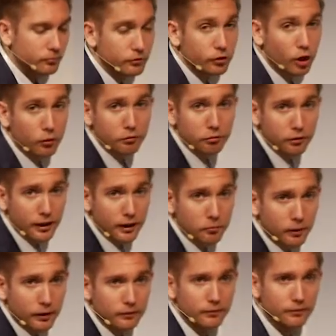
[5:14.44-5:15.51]
sorry for that,
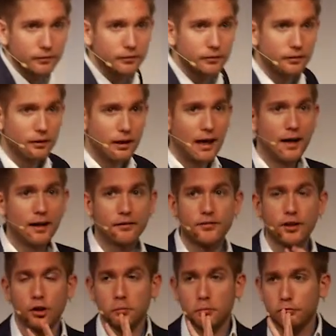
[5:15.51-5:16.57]
but I had a
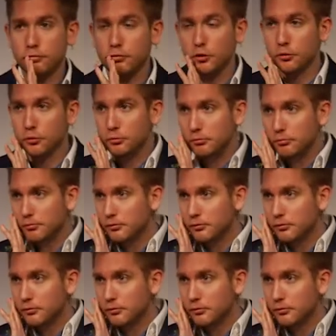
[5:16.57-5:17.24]
terrible flu.